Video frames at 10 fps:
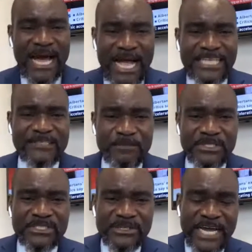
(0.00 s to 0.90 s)
As
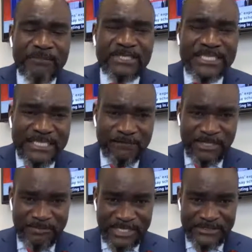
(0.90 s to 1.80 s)
prescribed
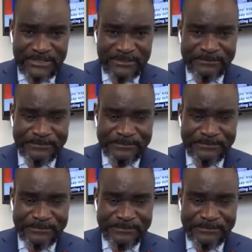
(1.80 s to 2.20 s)
simply means